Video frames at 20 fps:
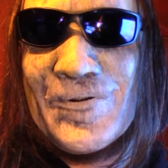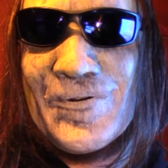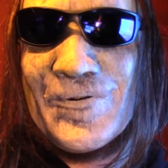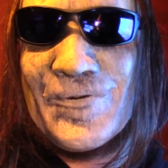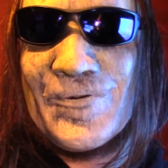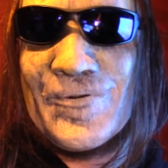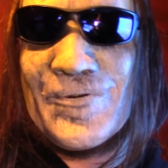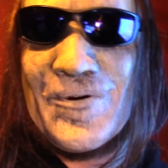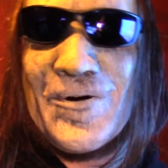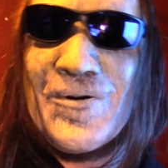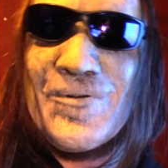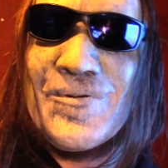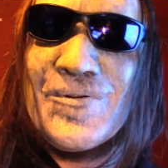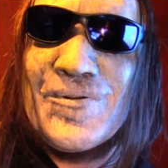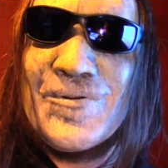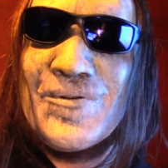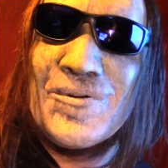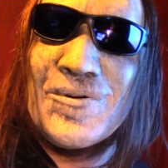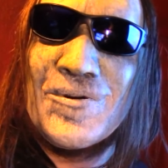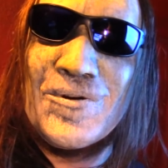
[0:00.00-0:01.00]
I was
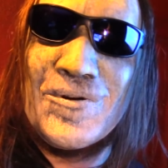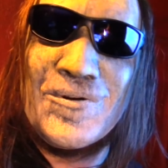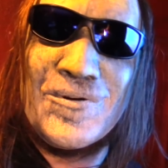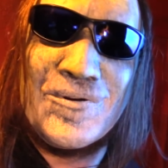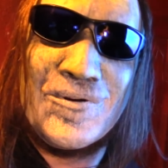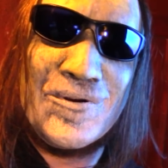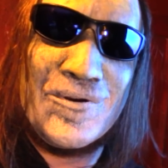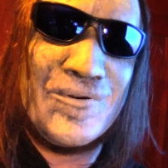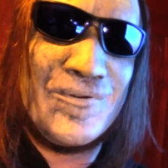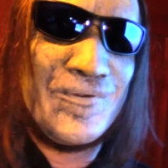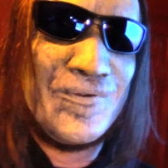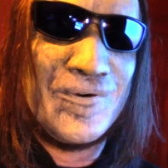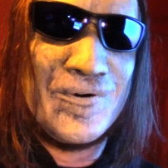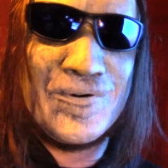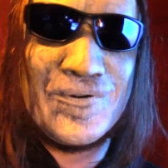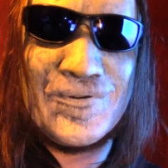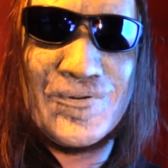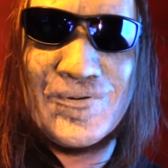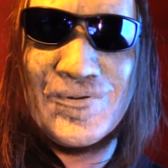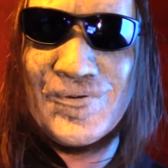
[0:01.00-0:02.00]
driving, and at
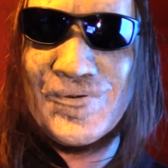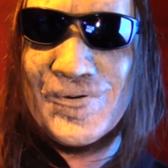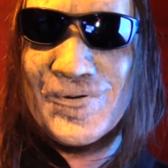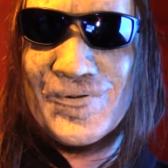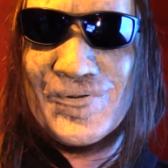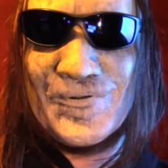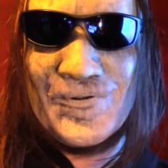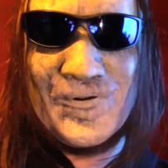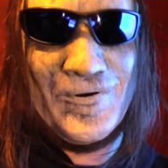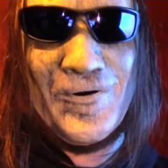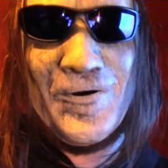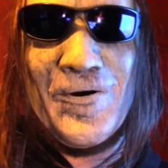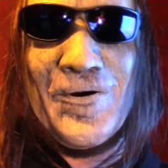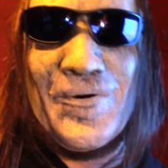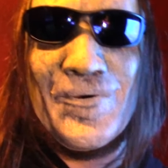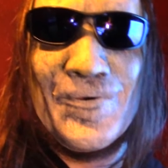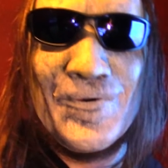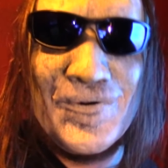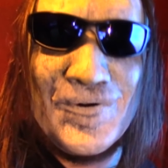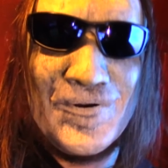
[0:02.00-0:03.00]
first, the first
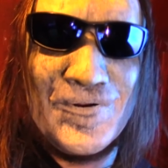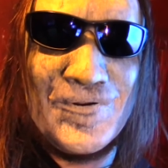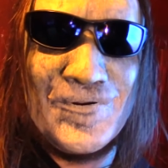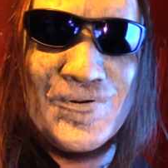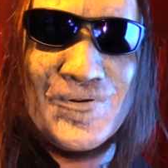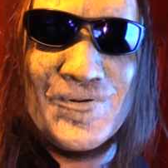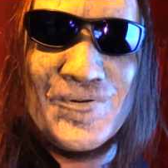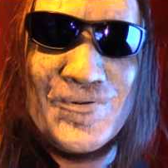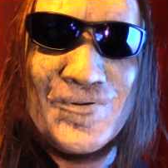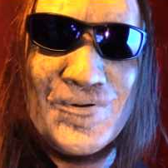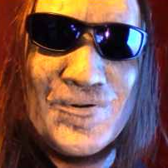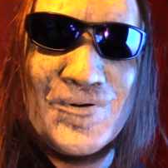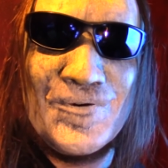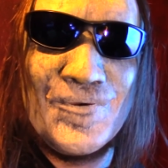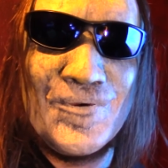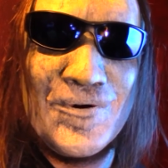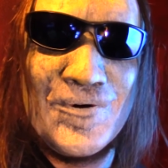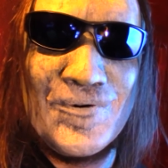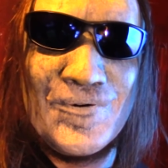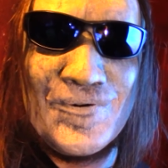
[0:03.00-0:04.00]
hour, I think, of any
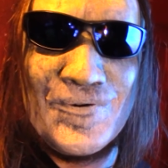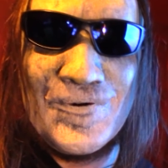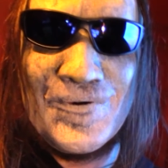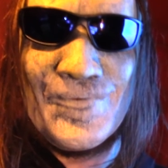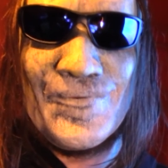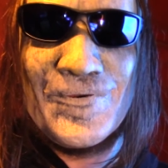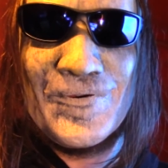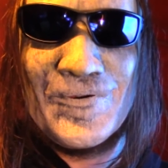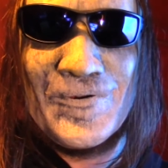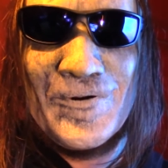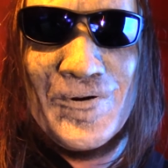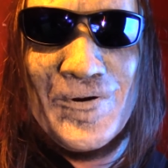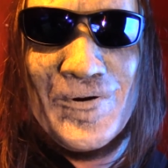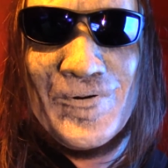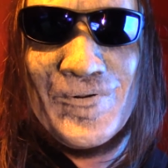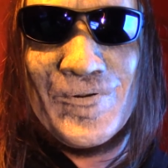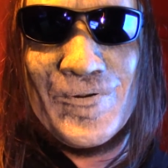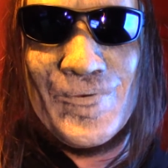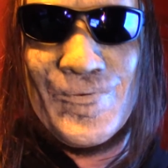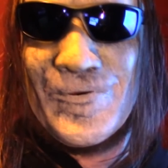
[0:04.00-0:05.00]
road trip,
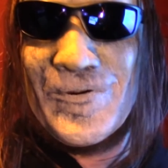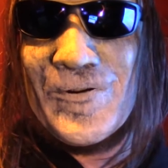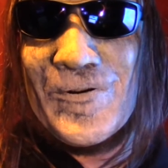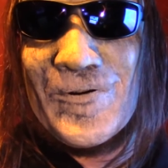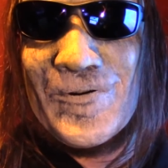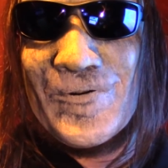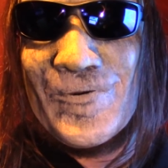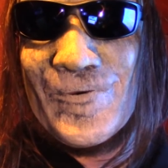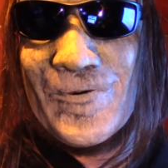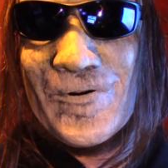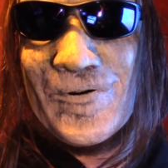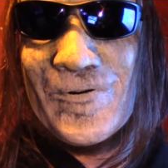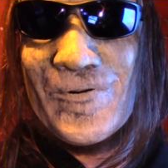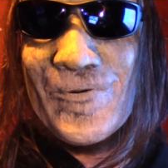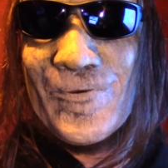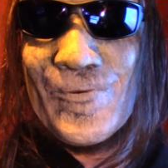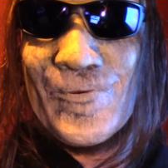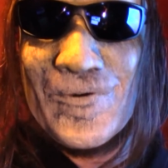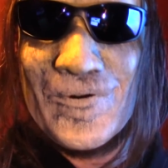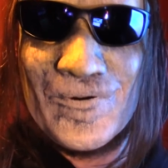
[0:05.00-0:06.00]
for me anyway,
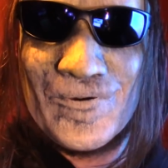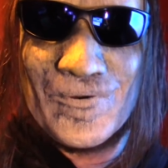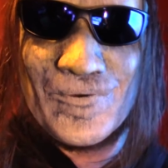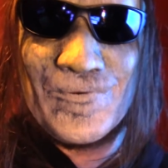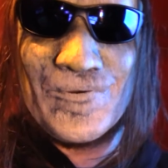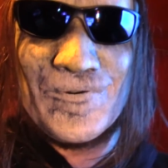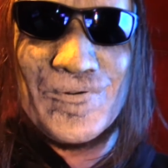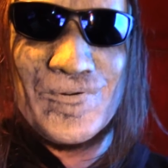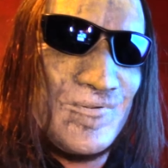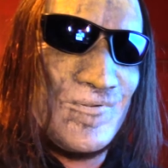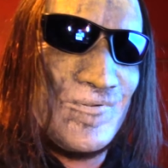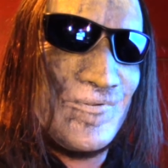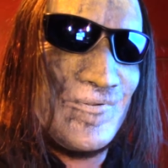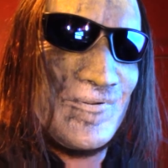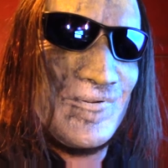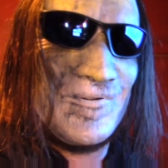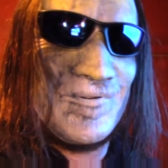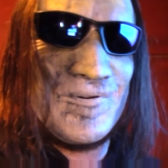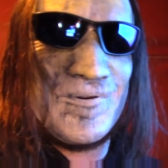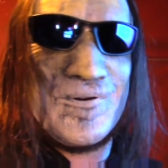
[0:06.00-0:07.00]
is miserable. You're
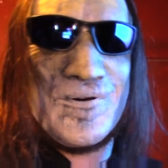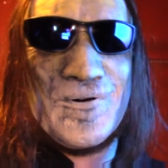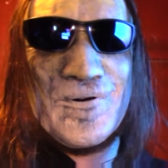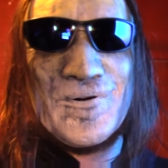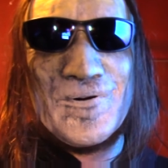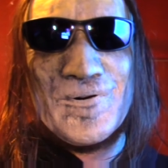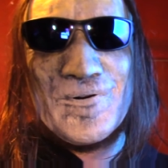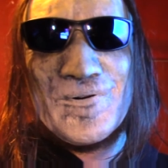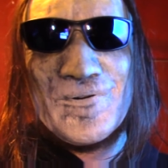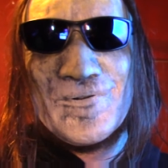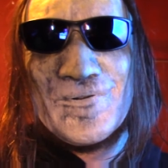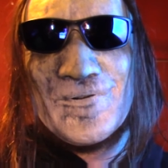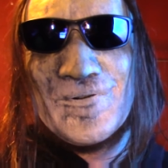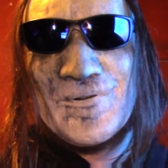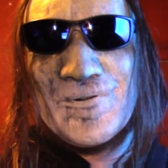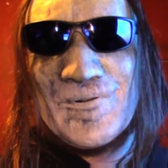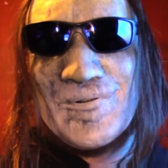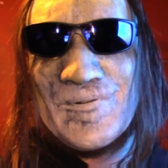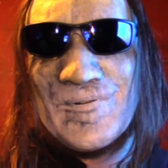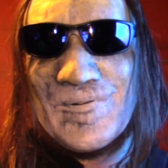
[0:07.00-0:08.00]
in the car
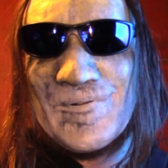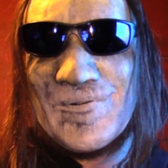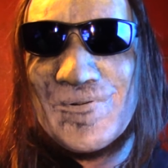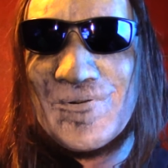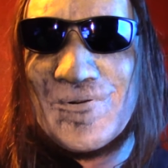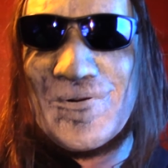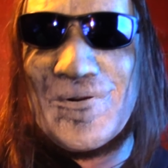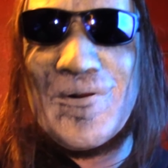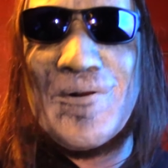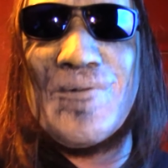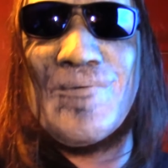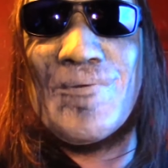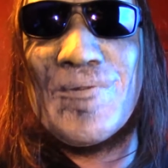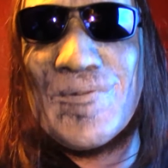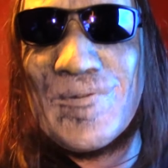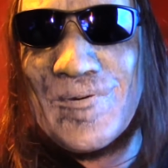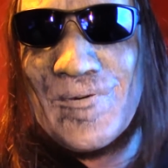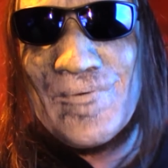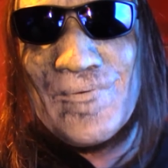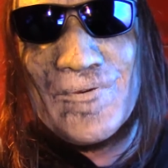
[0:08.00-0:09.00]
and the time is
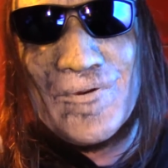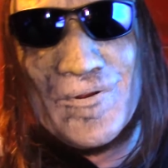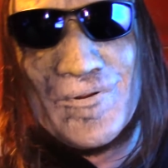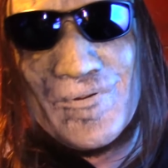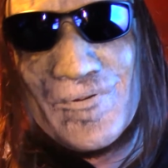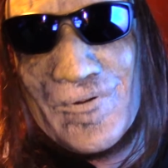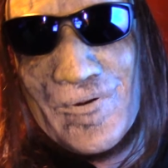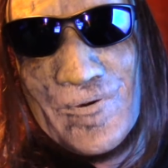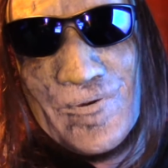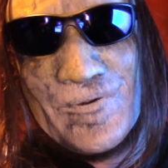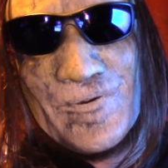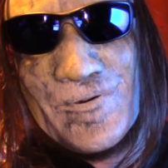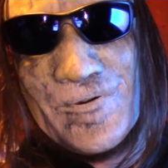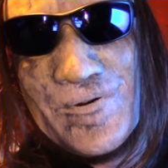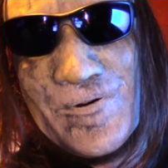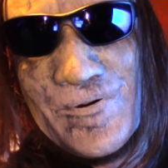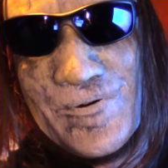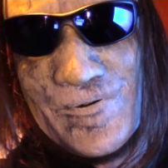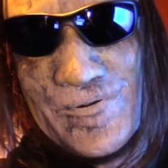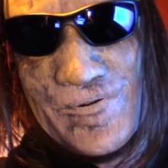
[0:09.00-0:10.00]
going by so
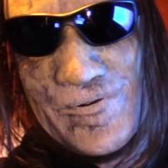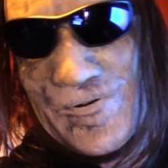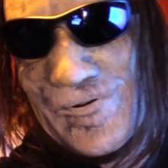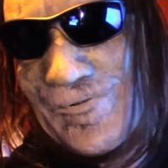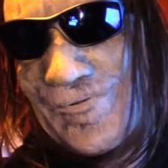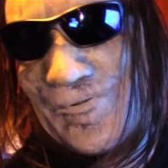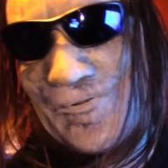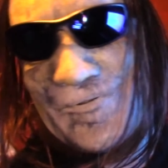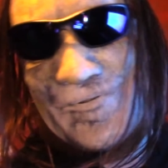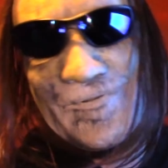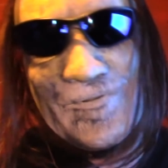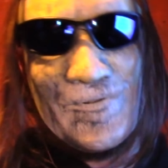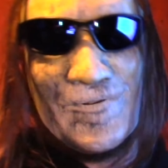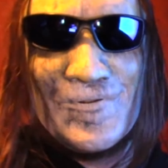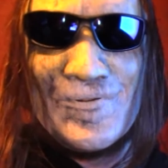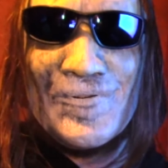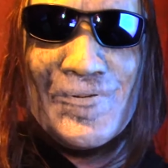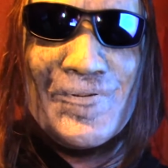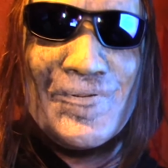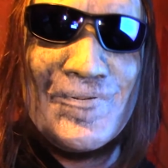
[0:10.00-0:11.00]
slow and you haven't
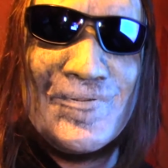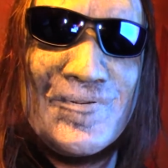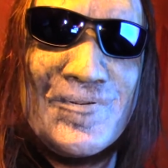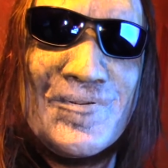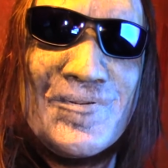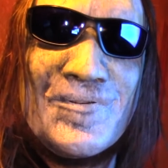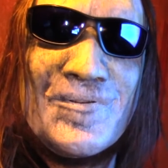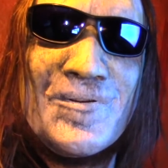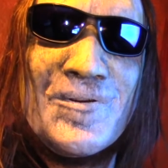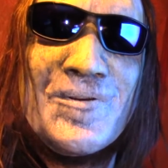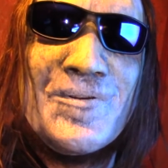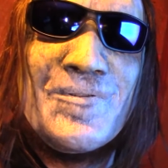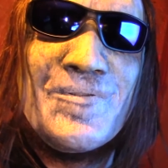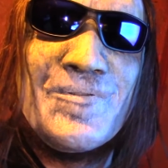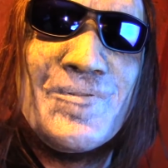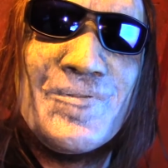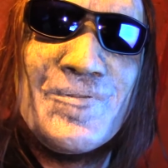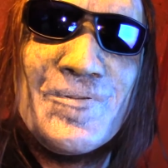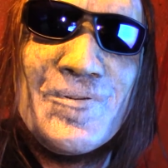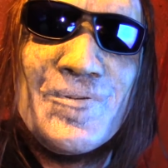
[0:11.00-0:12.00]
seen anything yet and
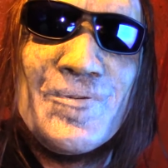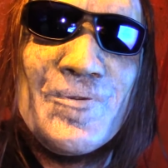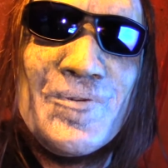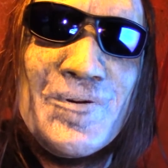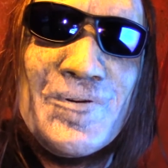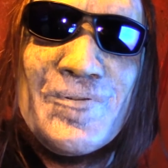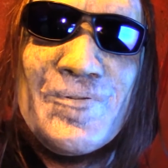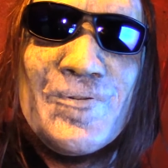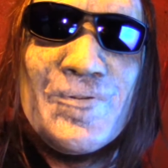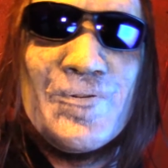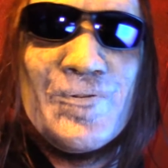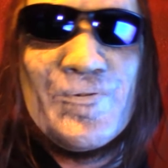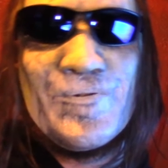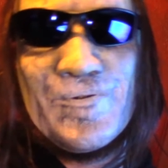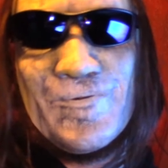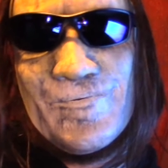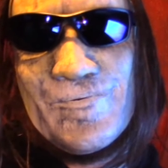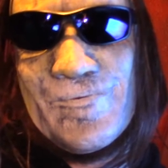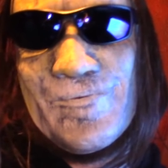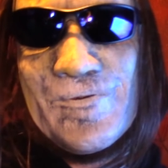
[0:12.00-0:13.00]
you're just ready for the
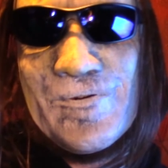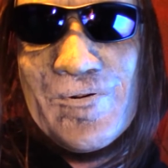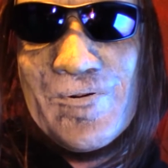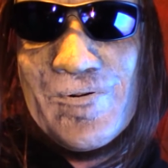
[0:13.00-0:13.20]
trip to be